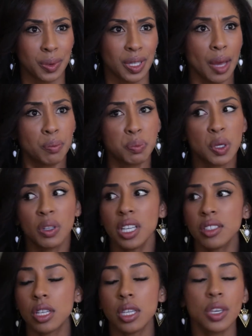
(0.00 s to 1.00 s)
Yeah, beauty
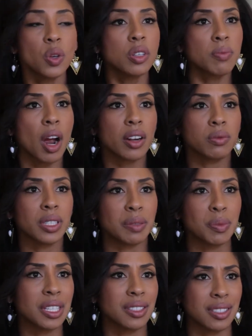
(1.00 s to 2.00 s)
is a huge part of what it
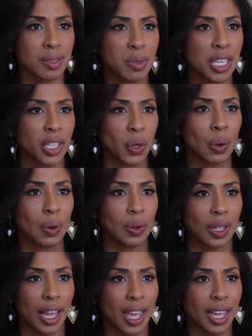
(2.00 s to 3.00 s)
means to be a girl.
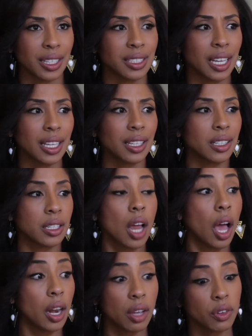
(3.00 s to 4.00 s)
And
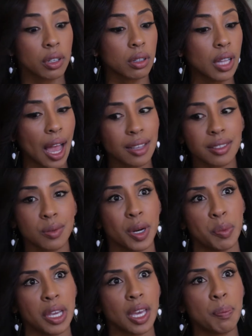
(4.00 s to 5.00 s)
not every girl has to wear
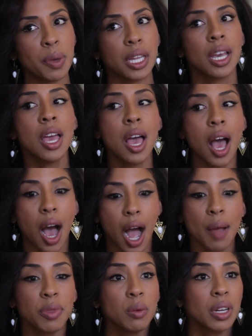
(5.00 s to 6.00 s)
makeup, but
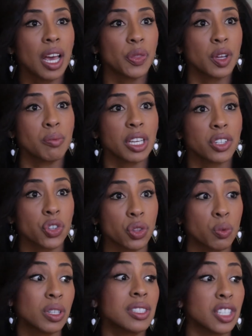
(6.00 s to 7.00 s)
I'm the one out there making sure the
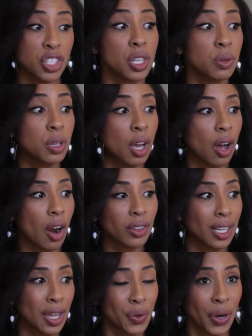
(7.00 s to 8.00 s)
ones that do aren't
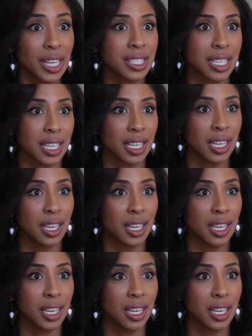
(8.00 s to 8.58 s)
looking crazy.